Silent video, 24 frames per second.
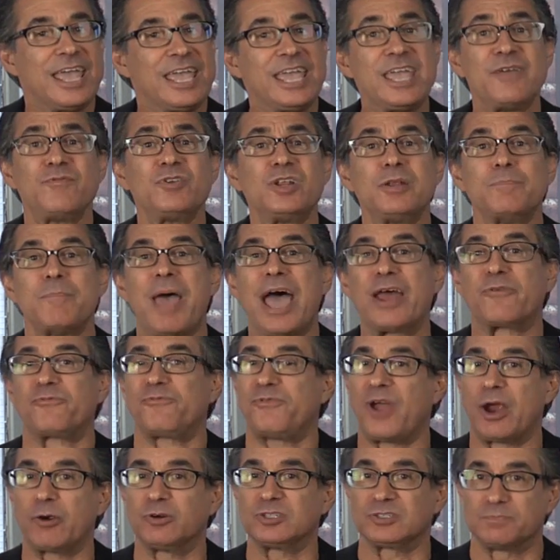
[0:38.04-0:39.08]
Even in Matt
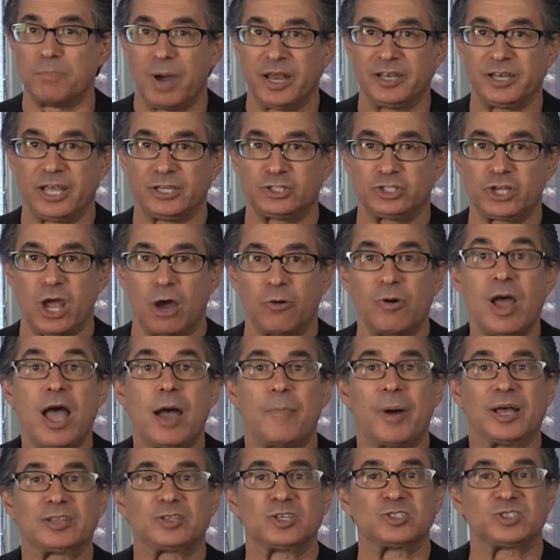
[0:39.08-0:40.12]
Farah's Monday show
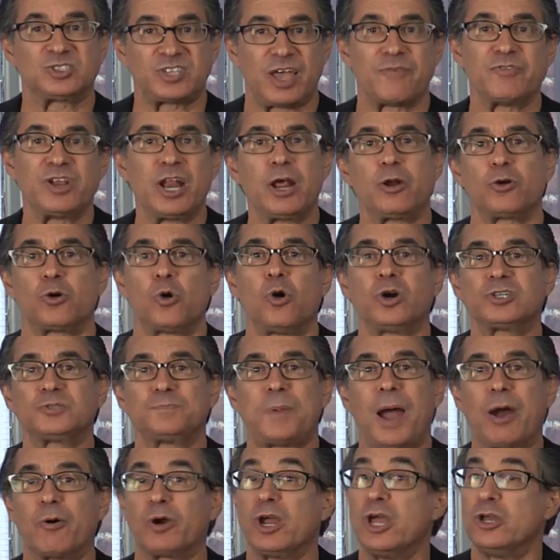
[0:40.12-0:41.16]
about the 700
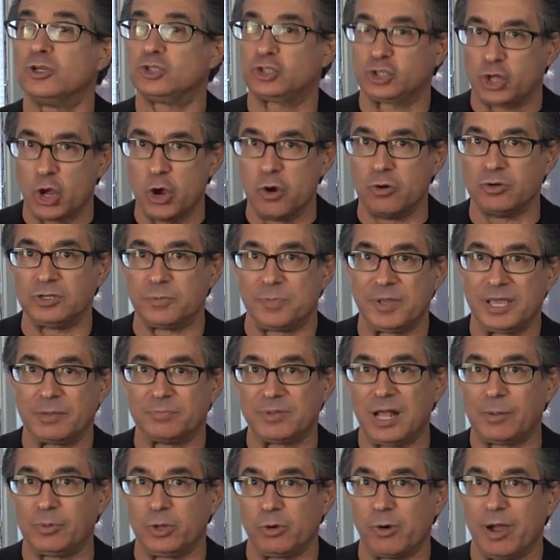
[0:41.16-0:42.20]
horsepower tuned
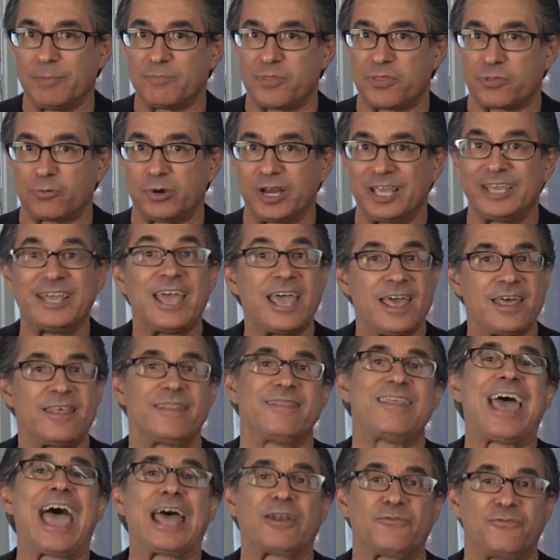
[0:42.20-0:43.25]
BMW M3,
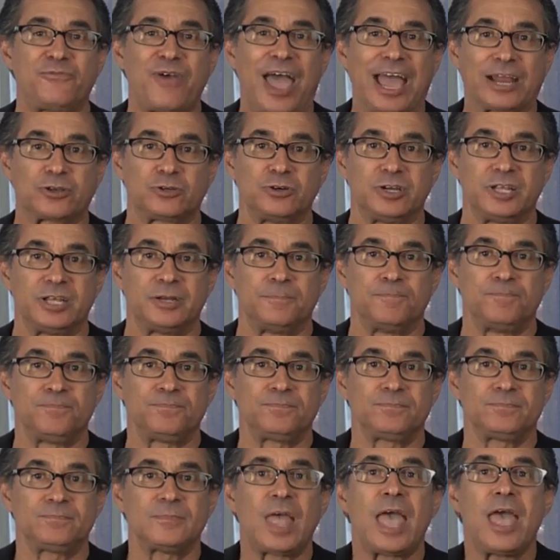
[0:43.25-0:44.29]
that factored in.
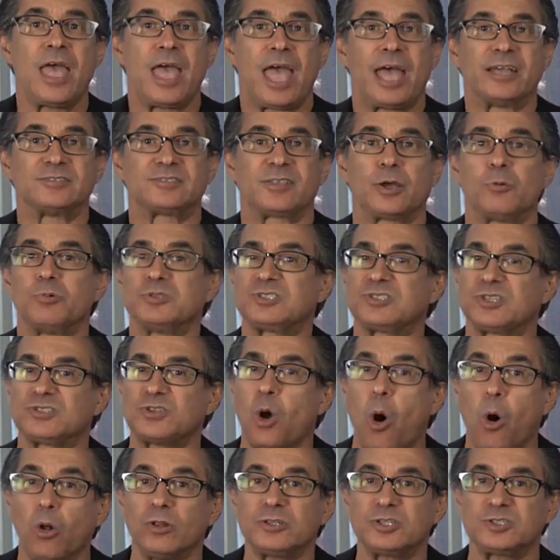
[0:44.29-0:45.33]
As there was this
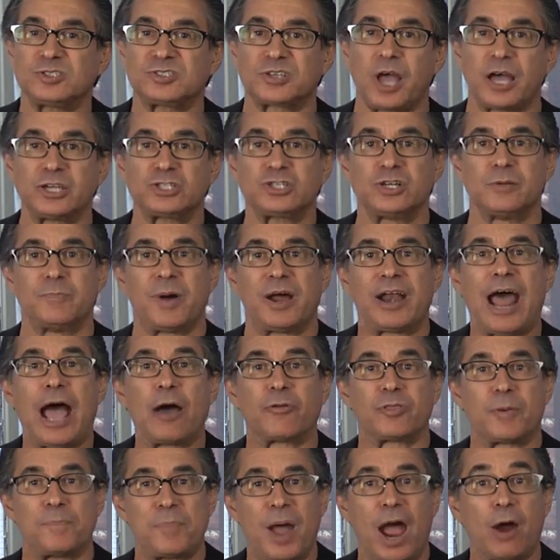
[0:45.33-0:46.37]
whole discussion about
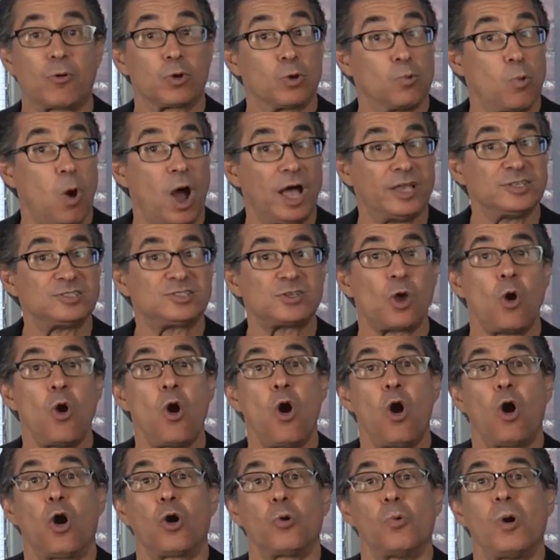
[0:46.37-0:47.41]
how the power was
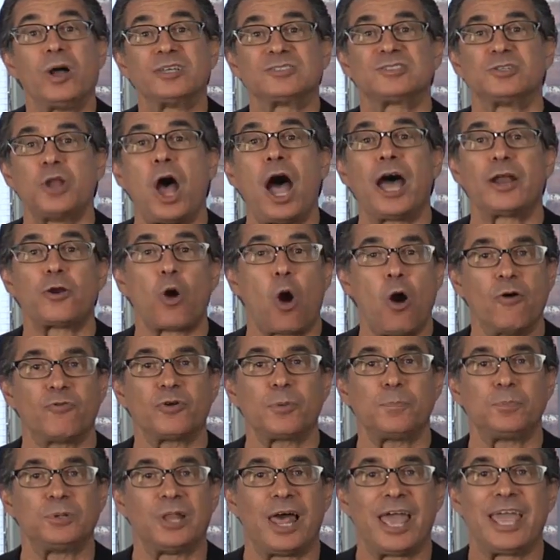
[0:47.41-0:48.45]
or was not
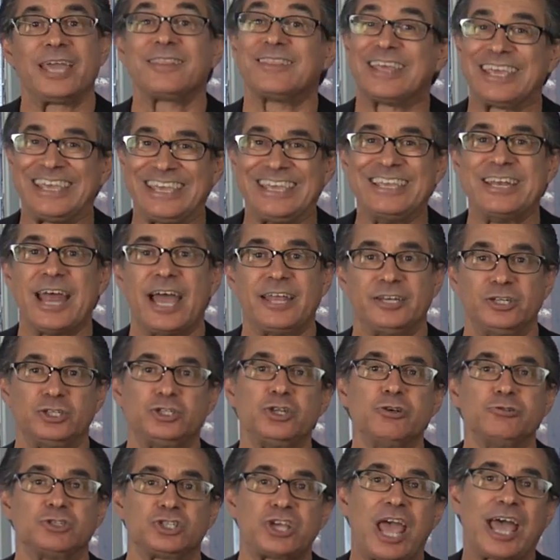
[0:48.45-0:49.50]
overplaying the
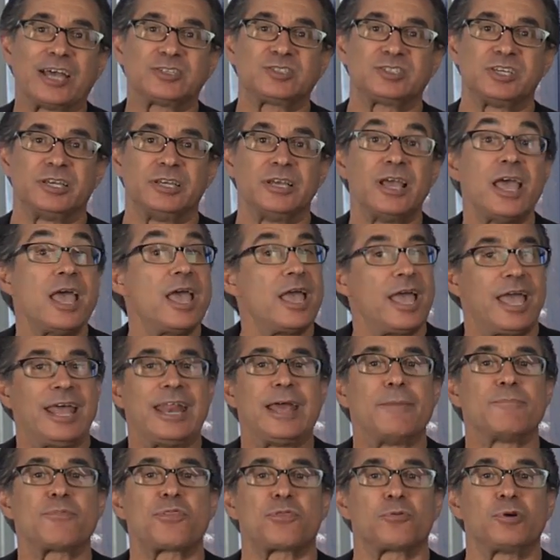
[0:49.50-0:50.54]
E92 chassis.
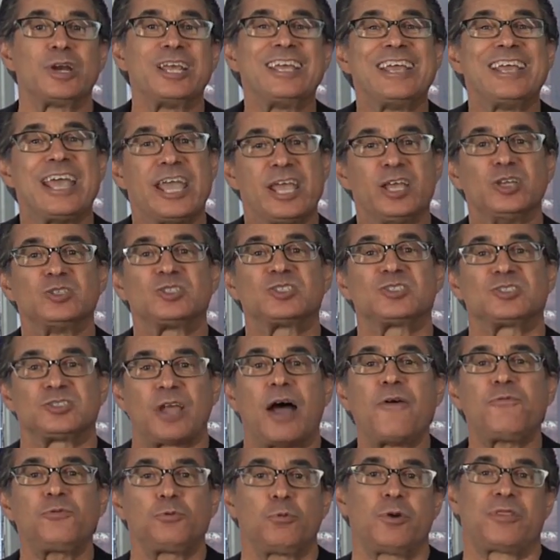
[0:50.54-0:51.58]
An M3 is
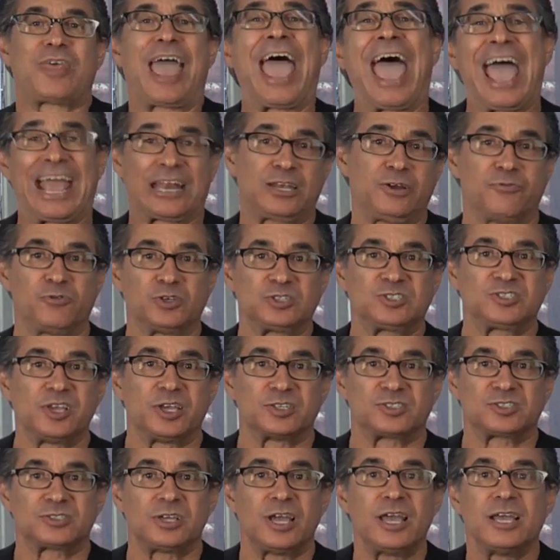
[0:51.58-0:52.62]
stuffed with active
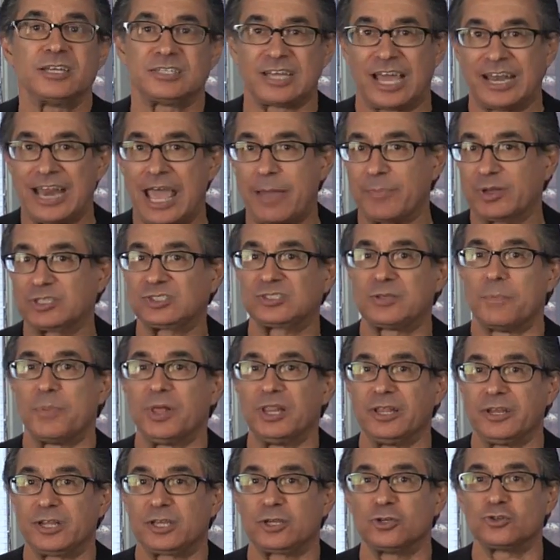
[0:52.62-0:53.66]
assist, dynamic
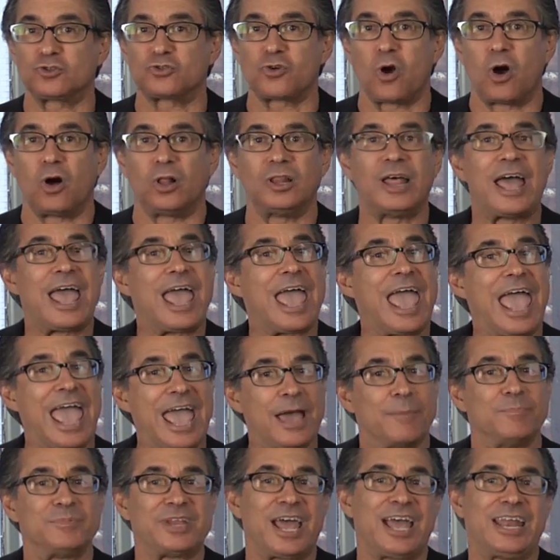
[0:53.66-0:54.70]
stability control,
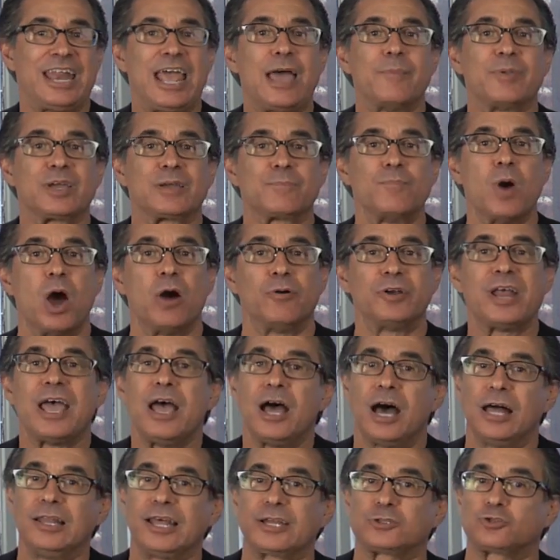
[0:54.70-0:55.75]
M dynamic mode,
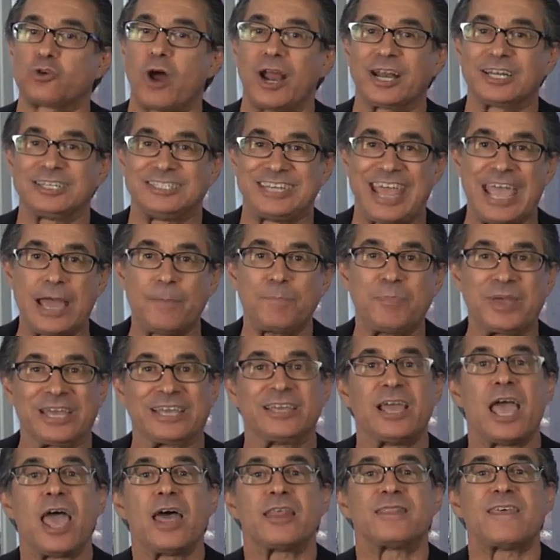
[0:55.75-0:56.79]
electronic damping,
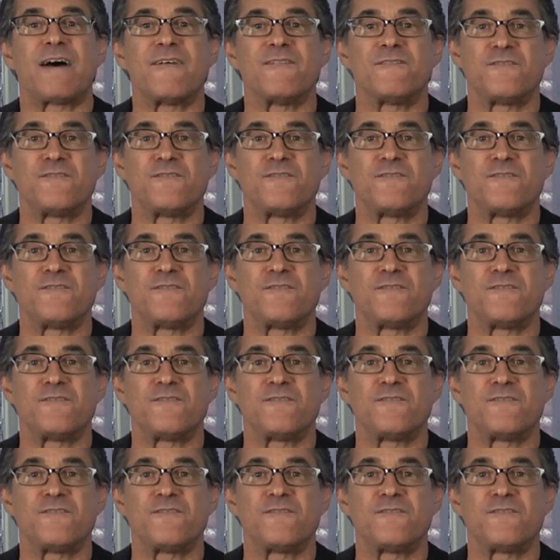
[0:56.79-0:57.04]
the